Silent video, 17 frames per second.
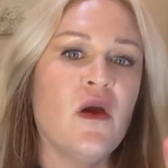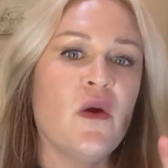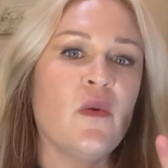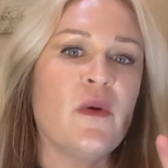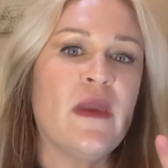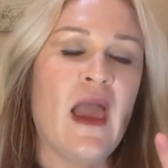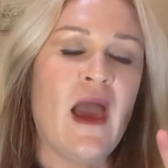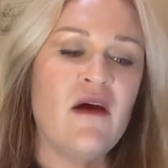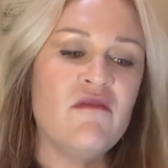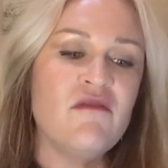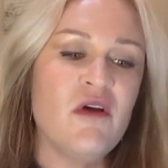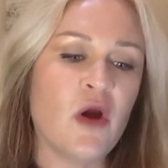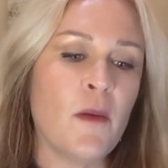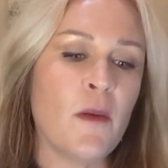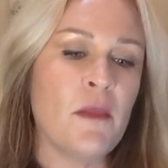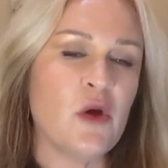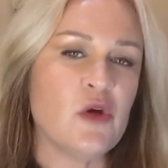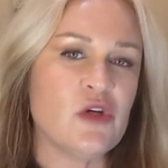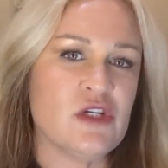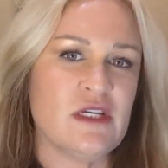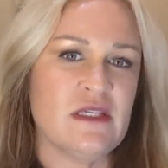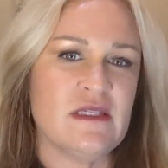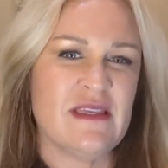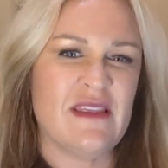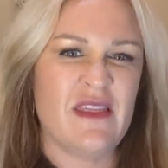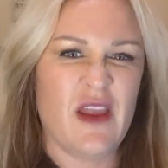We have our
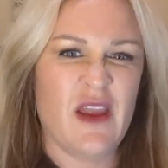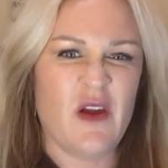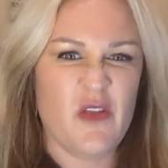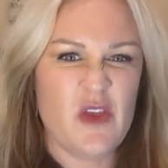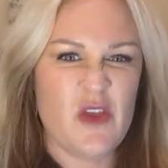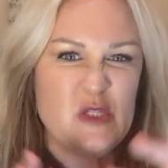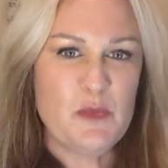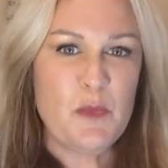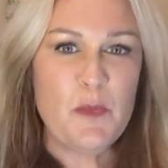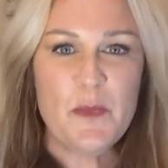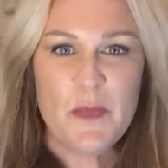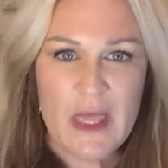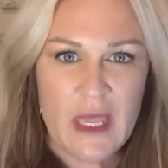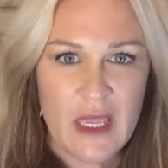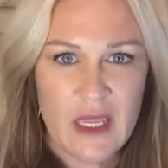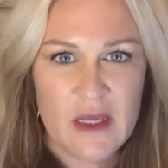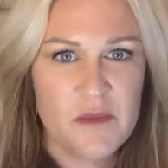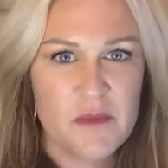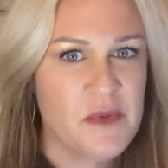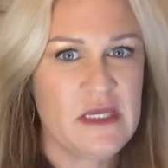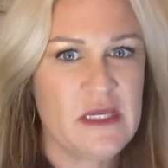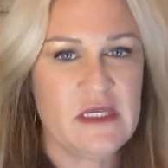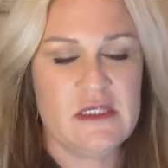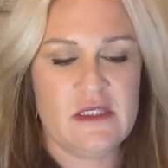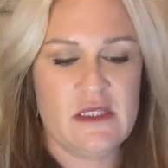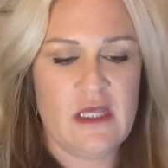emotions, and they are this big
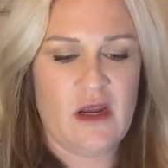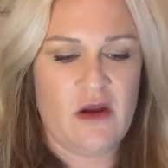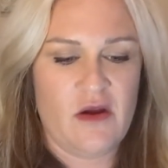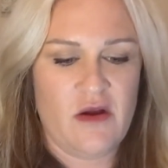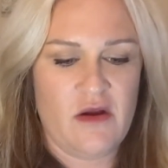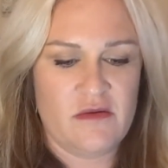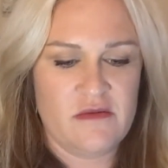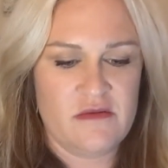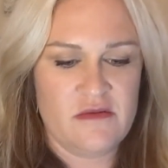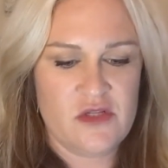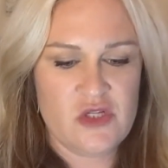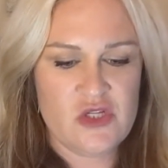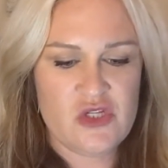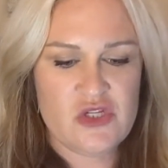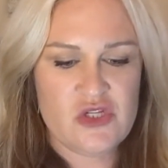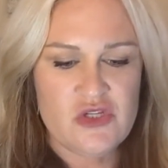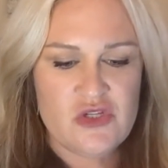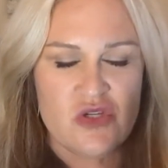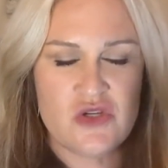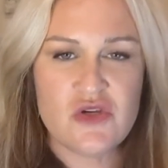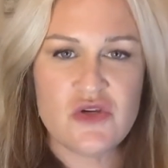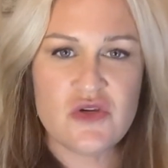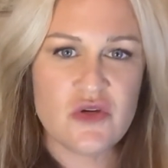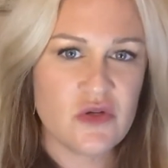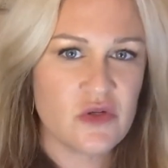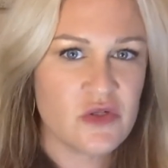beast. They're
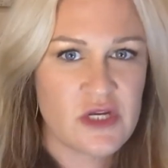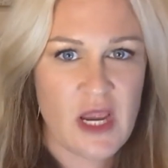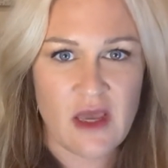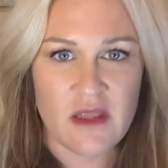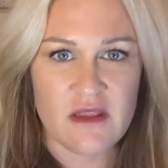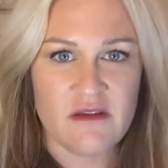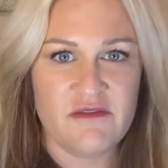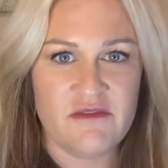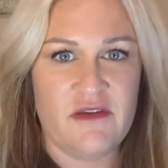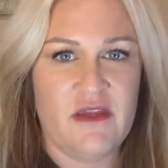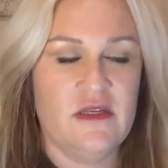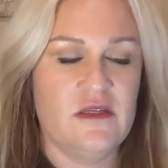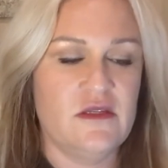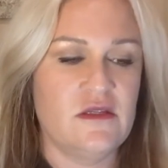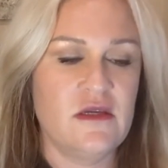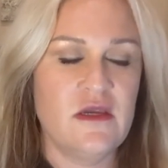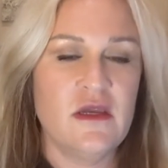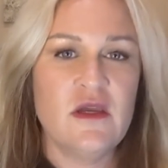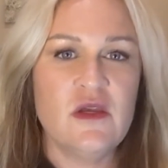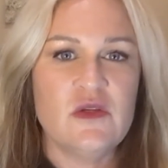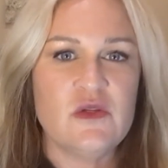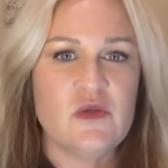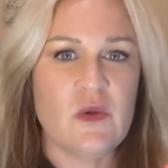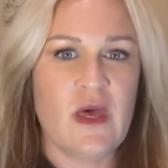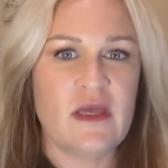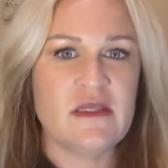huge elephant.
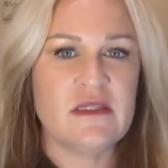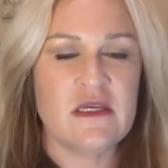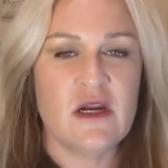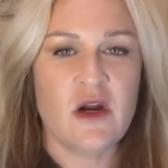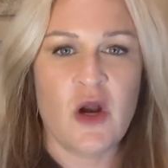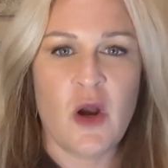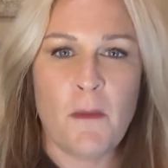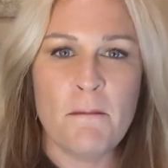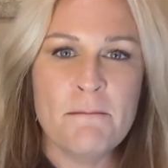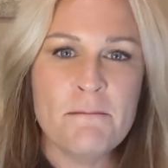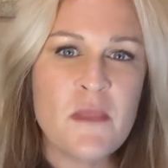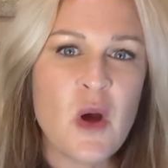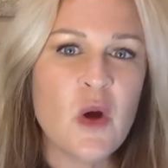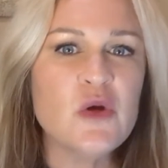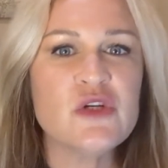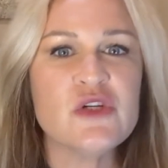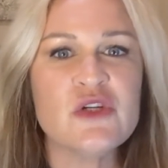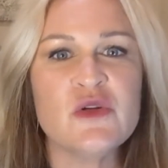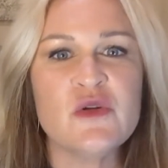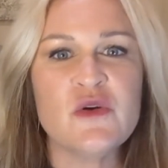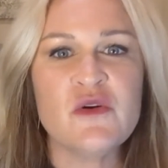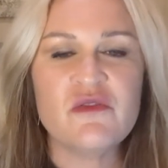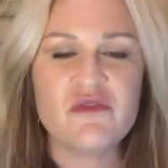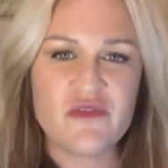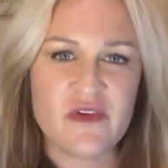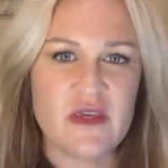So that's our
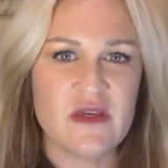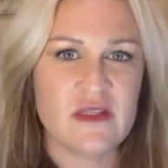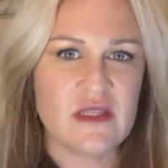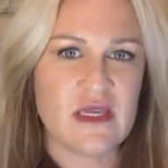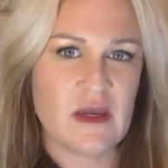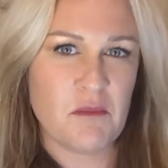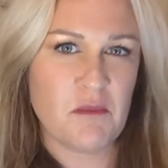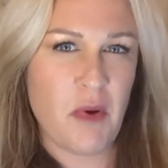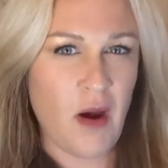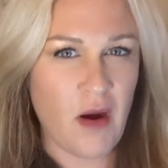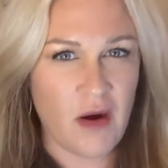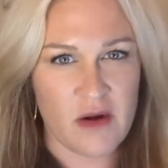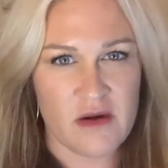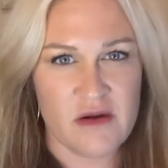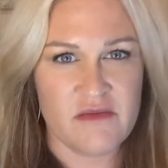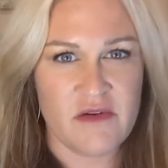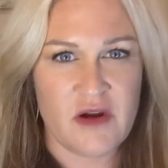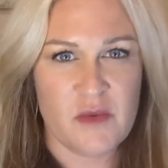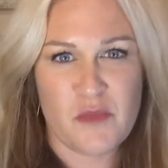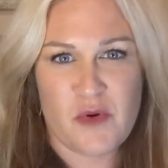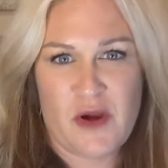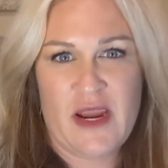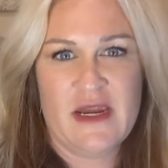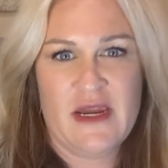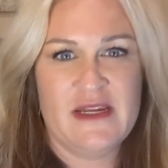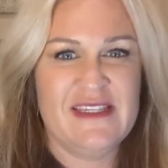emotional feeling part of our
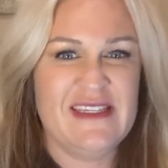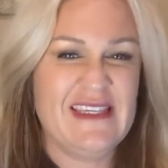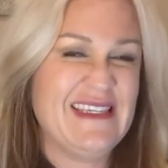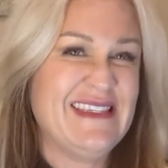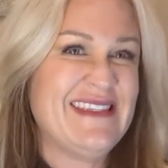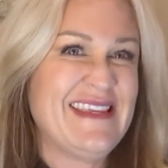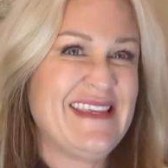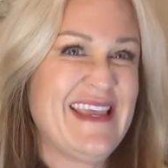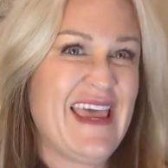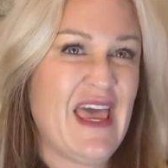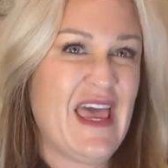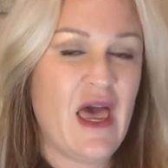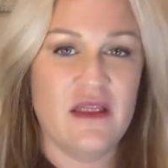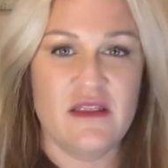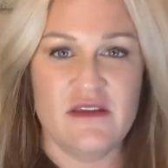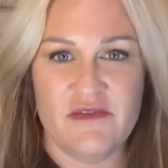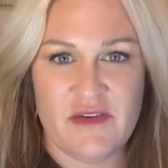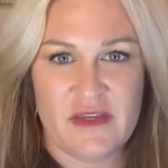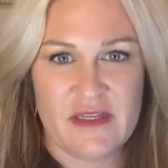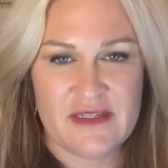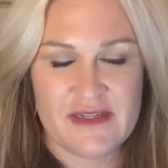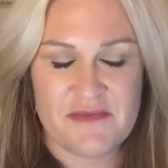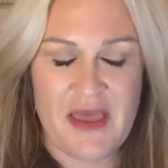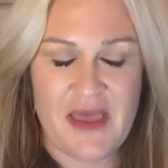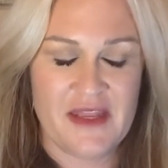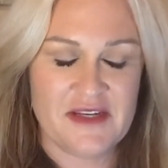brain is this elephant.
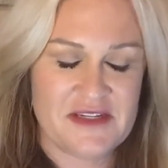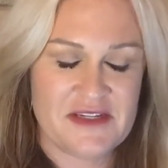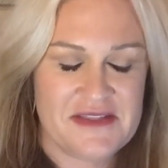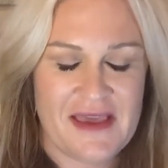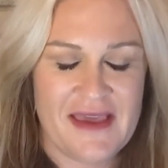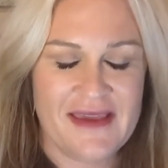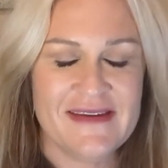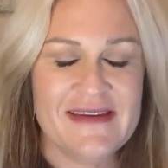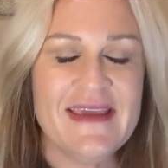Imagine that.